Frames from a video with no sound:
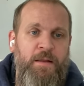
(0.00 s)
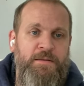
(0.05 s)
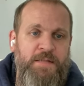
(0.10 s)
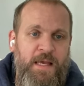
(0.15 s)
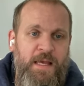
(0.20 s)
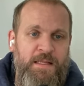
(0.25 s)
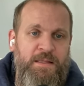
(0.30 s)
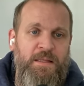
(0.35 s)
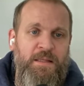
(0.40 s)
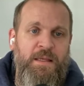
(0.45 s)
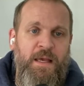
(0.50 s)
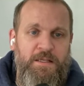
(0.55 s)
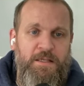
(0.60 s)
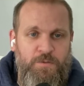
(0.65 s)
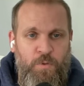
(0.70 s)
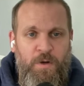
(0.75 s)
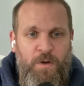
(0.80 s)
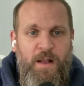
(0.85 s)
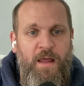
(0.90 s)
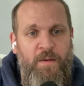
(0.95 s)
Take the
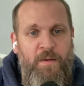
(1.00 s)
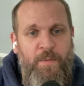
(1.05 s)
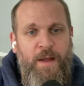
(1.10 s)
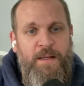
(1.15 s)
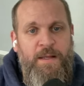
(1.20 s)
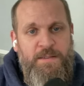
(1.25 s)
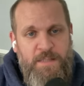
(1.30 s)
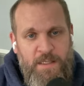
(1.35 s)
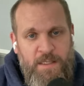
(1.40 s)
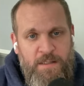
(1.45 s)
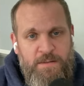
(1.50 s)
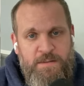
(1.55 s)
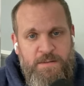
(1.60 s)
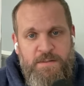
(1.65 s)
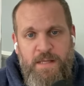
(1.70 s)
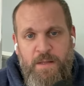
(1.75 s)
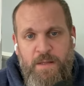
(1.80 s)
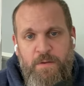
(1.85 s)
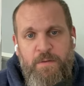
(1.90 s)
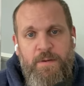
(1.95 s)
guesswork out of buying tickets.
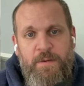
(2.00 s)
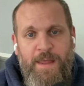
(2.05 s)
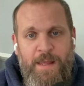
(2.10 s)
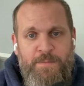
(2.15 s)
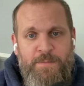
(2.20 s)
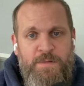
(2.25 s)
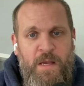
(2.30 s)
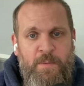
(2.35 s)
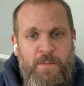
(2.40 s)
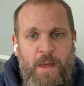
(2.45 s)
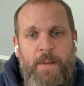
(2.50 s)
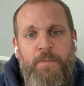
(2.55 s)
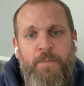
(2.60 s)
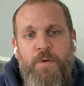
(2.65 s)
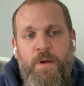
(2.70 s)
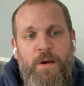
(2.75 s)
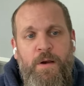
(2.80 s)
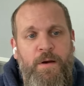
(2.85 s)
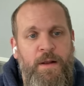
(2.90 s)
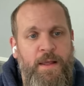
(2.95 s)
Download the Game Time app,
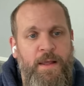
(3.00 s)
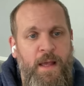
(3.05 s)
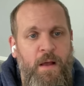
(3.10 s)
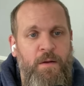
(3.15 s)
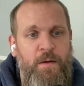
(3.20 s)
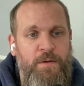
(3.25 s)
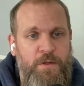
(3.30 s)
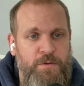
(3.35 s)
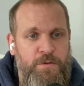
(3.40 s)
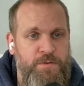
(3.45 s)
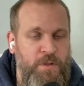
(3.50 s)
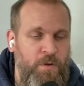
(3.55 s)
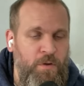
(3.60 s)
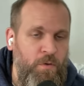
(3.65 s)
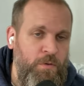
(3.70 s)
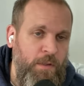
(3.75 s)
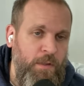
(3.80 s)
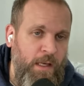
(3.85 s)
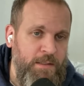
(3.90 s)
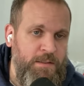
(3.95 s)
create an account, and use the
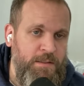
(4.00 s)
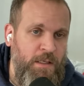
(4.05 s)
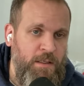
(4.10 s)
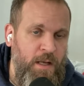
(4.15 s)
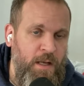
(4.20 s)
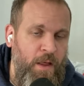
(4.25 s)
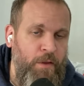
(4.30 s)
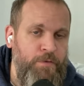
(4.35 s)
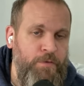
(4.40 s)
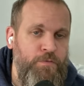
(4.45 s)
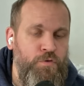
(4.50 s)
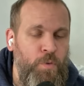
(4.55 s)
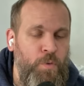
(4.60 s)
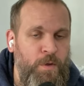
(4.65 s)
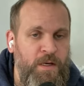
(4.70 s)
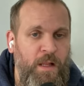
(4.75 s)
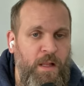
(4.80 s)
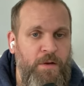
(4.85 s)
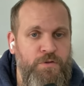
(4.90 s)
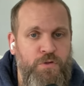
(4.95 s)
code Locked On College for
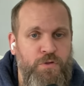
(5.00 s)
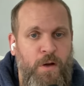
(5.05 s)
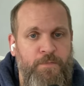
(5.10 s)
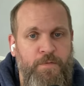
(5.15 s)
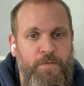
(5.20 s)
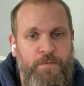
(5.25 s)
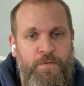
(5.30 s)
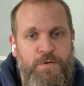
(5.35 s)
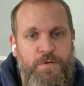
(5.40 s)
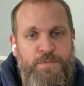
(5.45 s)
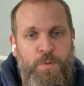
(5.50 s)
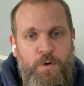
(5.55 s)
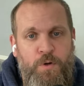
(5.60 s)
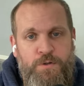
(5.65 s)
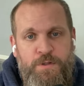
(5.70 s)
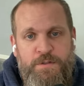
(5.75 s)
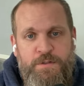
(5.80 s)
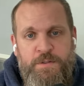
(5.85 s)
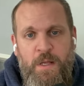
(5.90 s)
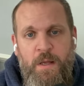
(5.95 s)
twenty dollars off your first
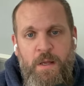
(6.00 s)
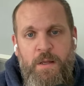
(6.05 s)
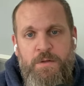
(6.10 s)
purchase.